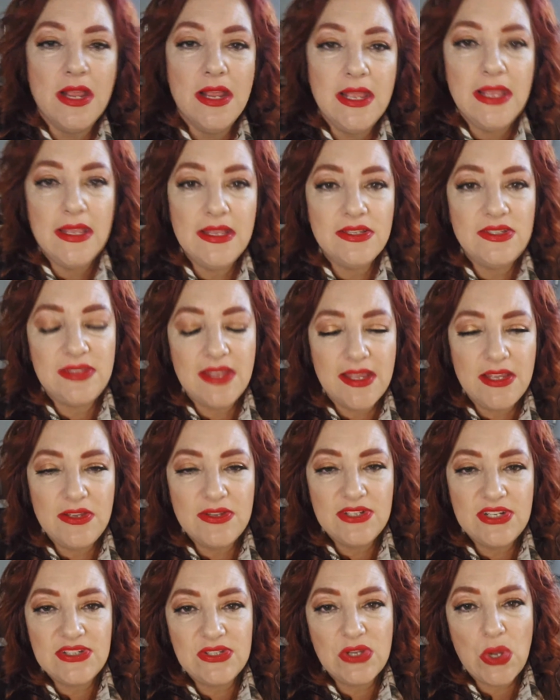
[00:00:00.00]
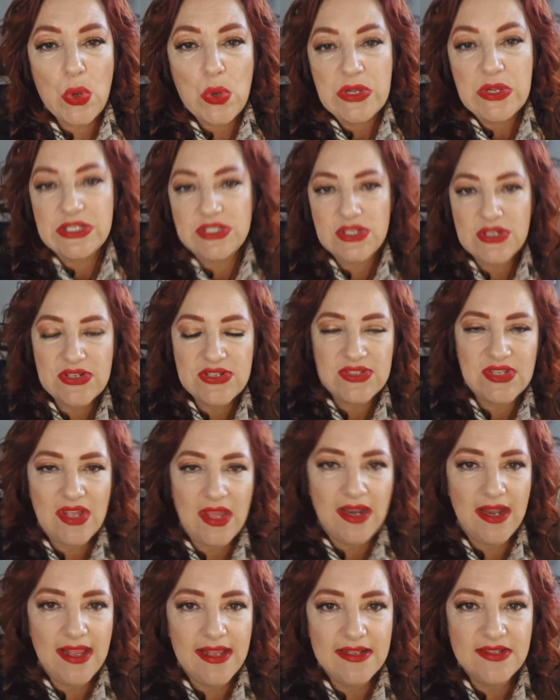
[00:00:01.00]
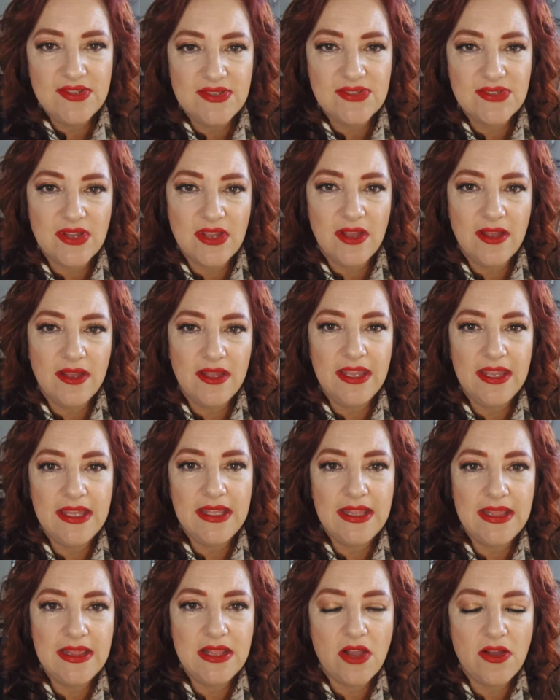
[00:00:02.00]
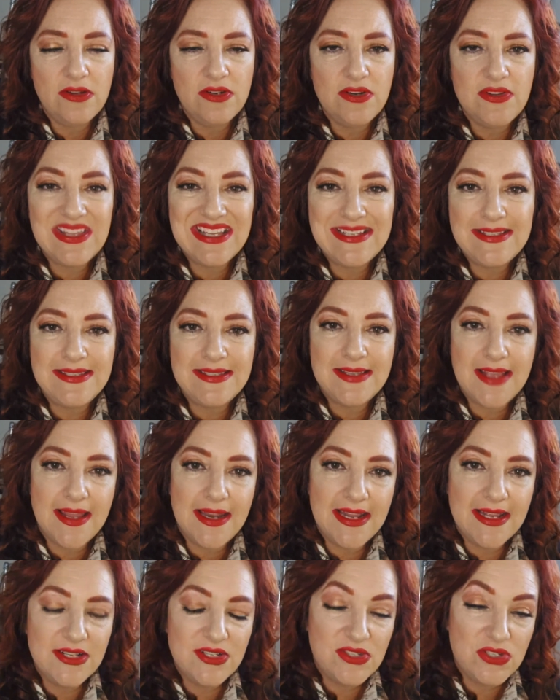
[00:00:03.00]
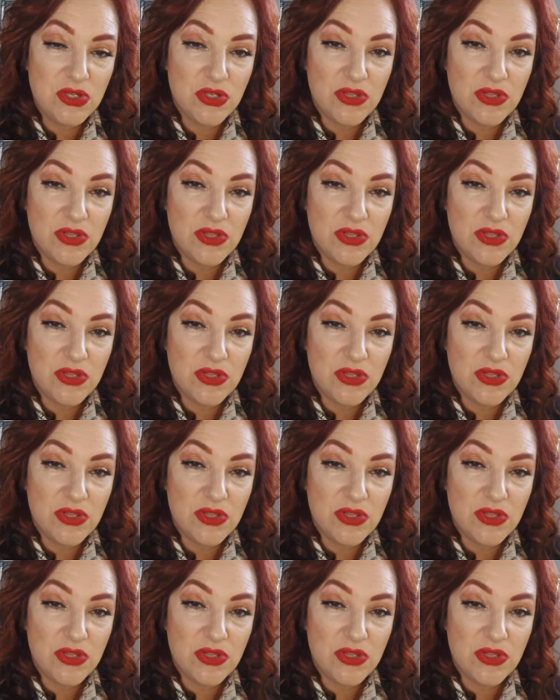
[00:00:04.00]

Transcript: is that you just go into your settings, and under the settings,